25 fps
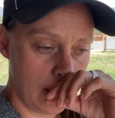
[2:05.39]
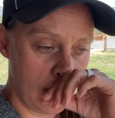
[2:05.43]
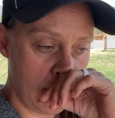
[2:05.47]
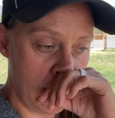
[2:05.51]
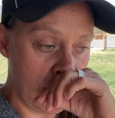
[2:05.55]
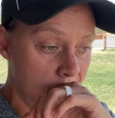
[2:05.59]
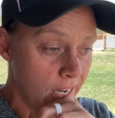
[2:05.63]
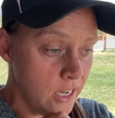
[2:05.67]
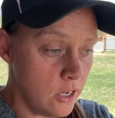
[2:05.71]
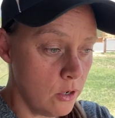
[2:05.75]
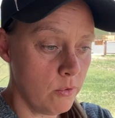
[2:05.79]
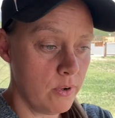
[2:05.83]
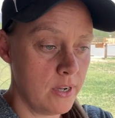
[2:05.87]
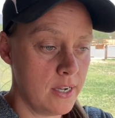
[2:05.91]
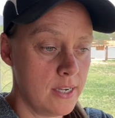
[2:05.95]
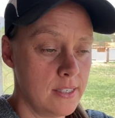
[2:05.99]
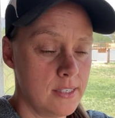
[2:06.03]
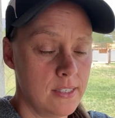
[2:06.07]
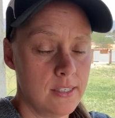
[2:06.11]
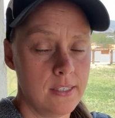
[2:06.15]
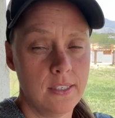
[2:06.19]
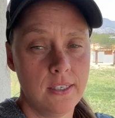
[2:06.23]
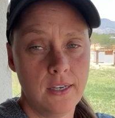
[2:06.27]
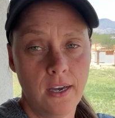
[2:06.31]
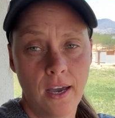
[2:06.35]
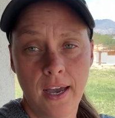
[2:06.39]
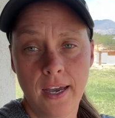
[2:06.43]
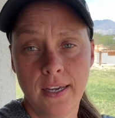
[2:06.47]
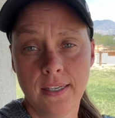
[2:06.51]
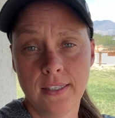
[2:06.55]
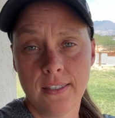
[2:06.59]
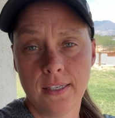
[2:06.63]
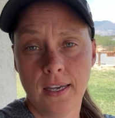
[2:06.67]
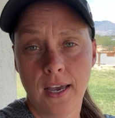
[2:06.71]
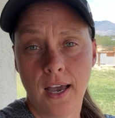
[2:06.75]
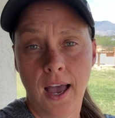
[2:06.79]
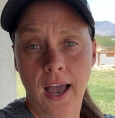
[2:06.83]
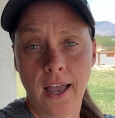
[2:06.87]
Anyways,
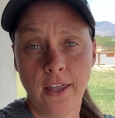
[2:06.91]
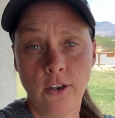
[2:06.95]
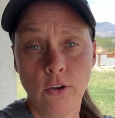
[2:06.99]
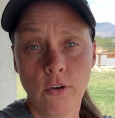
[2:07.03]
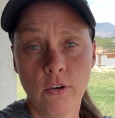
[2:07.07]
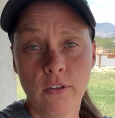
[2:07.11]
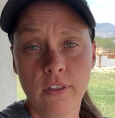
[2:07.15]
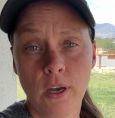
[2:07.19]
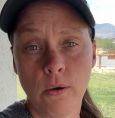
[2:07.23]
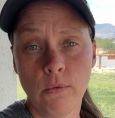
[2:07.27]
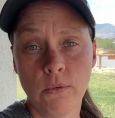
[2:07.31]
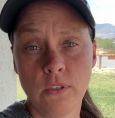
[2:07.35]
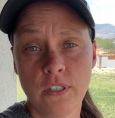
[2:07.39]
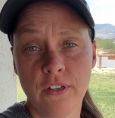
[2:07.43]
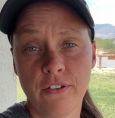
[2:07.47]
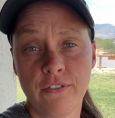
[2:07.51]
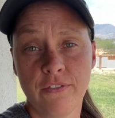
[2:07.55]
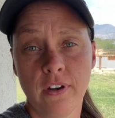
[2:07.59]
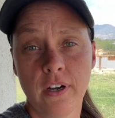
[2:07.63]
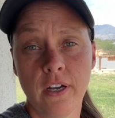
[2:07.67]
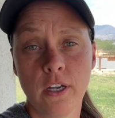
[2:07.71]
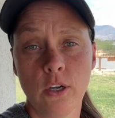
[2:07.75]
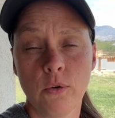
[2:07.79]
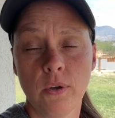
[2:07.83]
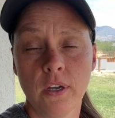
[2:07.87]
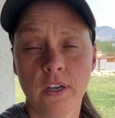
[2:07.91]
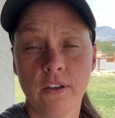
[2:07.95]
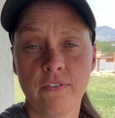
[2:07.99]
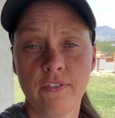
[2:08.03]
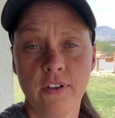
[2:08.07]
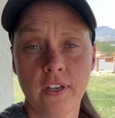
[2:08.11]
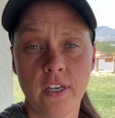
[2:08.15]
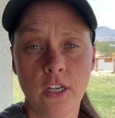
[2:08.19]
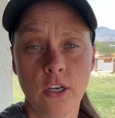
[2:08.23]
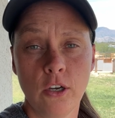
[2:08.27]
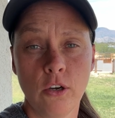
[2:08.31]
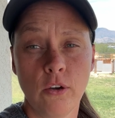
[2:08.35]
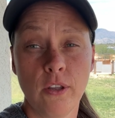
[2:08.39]
guys, I know that was a very quick
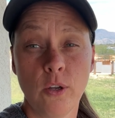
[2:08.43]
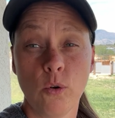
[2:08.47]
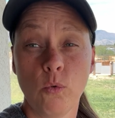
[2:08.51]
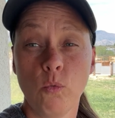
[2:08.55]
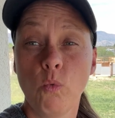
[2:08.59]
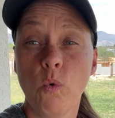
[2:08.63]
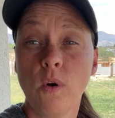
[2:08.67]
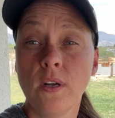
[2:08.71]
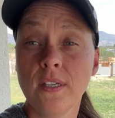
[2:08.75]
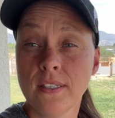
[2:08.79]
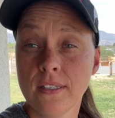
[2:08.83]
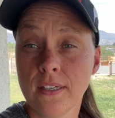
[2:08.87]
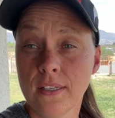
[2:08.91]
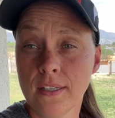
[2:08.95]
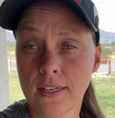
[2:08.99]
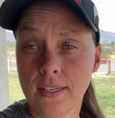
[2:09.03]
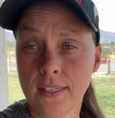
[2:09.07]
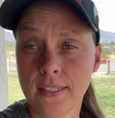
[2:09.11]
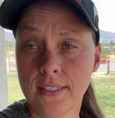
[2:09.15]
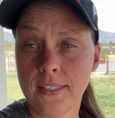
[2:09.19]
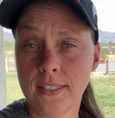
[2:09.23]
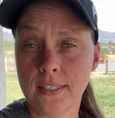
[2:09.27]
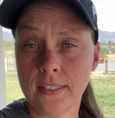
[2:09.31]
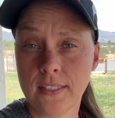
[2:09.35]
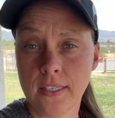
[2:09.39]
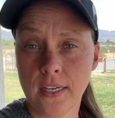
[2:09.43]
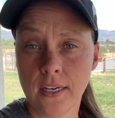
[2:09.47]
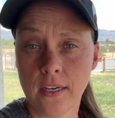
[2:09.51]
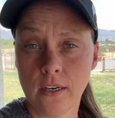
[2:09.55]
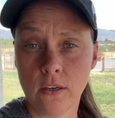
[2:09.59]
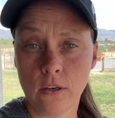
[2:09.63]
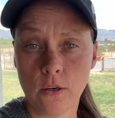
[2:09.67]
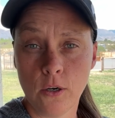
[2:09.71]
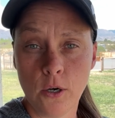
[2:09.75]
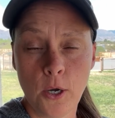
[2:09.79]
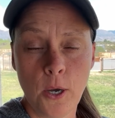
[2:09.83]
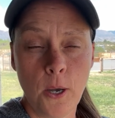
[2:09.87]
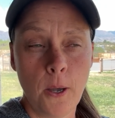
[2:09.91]
video. There wasn't a lot of
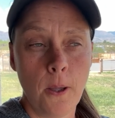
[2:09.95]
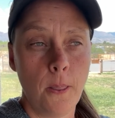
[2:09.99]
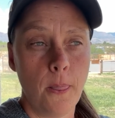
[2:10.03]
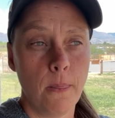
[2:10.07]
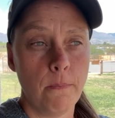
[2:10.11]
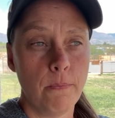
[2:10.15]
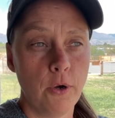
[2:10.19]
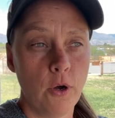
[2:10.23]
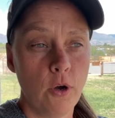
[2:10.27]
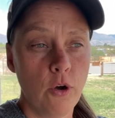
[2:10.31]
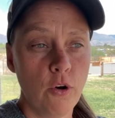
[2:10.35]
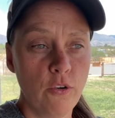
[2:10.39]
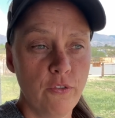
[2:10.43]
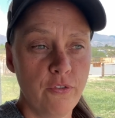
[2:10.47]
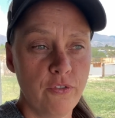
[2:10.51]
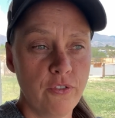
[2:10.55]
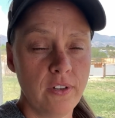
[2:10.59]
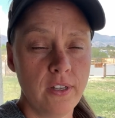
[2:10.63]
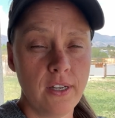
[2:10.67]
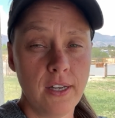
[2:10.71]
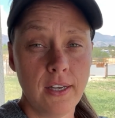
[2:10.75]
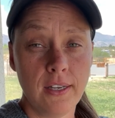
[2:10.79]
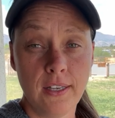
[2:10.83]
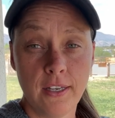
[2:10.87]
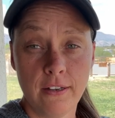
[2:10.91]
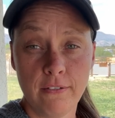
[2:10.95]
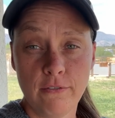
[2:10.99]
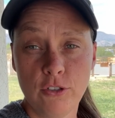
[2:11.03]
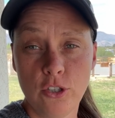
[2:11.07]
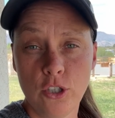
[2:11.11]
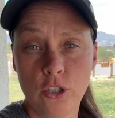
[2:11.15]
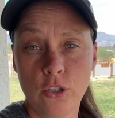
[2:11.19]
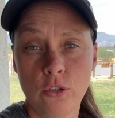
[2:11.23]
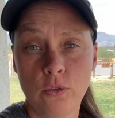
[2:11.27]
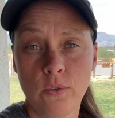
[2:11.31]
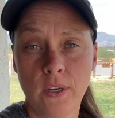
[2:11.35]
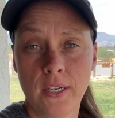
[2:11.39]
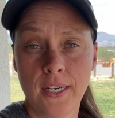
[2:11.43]
detail but hopefully it gives
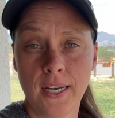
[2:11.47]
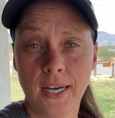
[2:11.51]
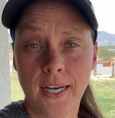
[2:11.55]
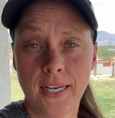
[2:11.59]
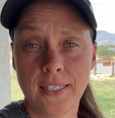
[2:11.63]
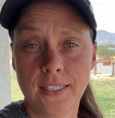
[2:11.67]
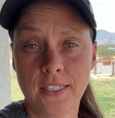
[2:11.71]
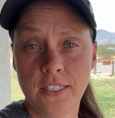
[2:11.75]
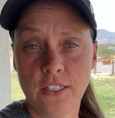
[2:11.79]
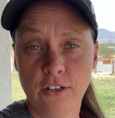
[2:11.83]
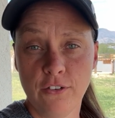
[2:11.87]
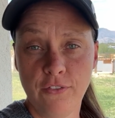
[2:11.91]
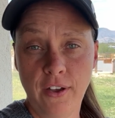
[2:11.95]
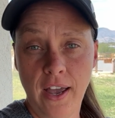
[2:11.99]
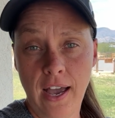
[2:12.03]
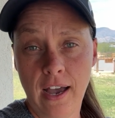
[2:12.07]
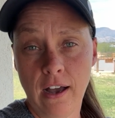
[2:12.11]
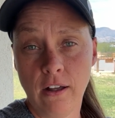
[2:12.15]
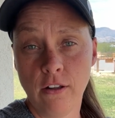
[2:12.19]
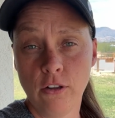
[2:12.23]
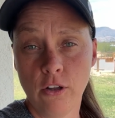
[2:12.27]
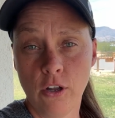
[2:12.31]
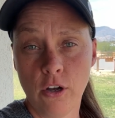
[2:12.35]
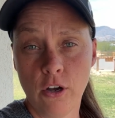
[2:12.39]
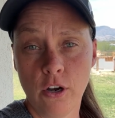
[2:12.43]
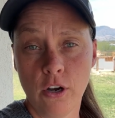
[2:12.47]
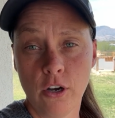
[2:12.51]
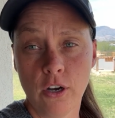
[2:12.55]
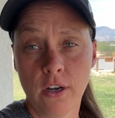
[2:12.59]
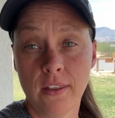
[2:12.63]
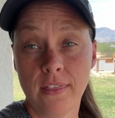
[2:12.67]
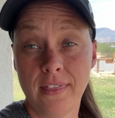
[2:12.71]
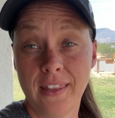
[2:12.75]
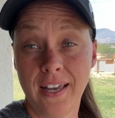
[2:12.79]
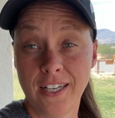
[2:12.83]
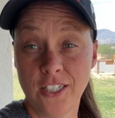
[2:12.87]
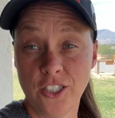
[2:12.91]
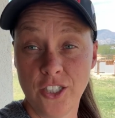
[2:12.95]
you an idea of how long
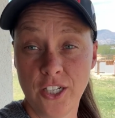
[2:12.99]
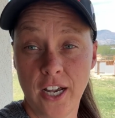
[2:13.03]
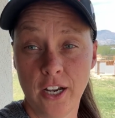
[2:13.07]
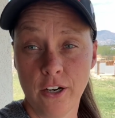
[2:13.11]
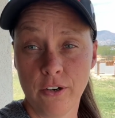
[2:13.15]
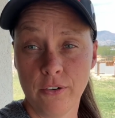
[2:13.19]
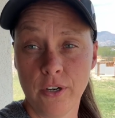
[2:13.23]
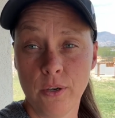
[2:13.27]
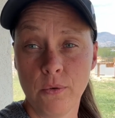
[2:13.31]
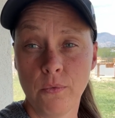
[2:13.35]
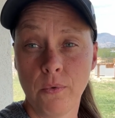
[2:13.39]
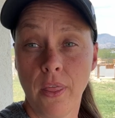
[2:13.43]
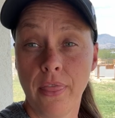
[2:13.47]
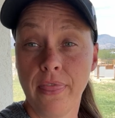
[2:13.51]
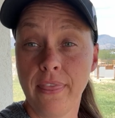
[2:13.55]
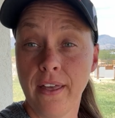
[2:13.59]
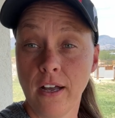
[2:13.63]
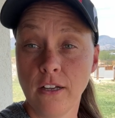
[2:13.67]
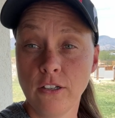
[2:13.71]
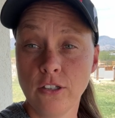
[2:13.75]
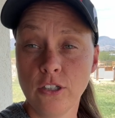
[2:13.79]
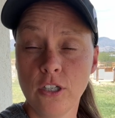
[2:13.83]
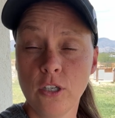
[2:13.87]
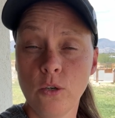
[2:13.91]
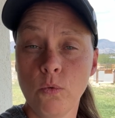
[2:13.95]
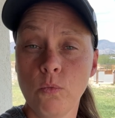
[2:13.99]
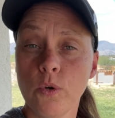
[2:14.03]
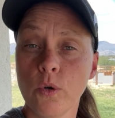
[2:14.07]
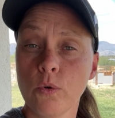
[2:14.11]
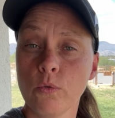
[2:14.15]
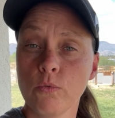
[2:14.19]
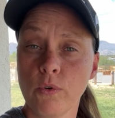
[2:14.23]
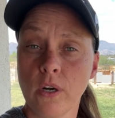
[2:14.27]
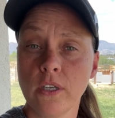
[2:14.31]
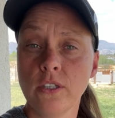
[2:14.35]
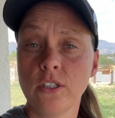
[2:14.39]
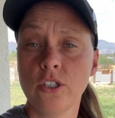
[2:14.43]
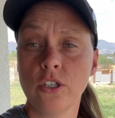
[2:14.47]
that Jackery 1000 will
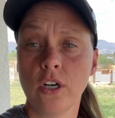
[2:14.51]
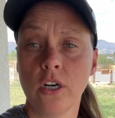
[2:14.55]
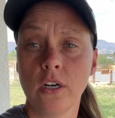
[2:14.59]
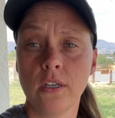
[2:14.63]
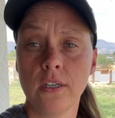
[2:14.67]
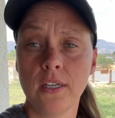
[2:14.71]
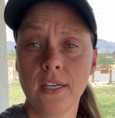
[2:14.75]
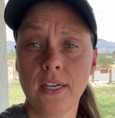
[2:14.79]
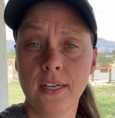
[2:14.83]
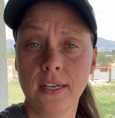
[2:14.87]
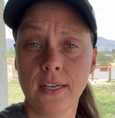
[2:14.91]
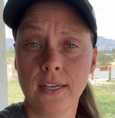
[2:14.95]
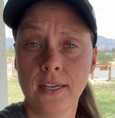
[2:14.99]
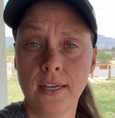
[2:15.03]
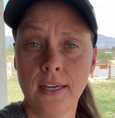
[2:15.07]
run Starlink.